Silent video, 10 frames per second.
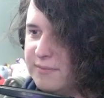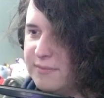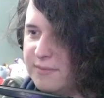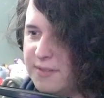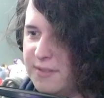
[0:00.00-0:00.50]

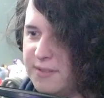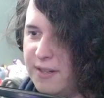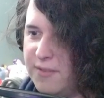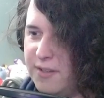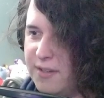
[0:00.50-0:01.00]
I'm sorry
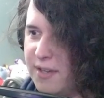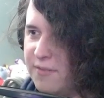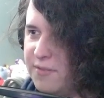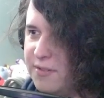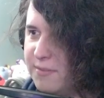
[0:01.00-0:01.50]
if you got
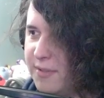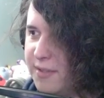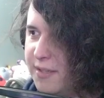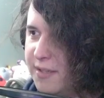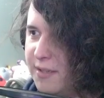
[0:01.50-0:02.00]
confused about
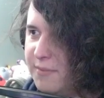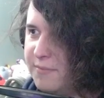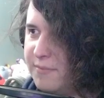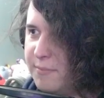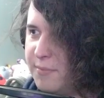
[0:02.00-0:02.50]
that. Um,
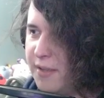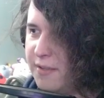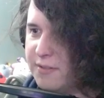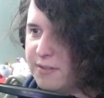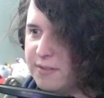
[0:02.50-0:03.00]

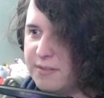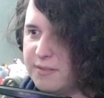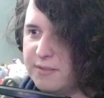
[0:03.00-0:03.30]
apologies.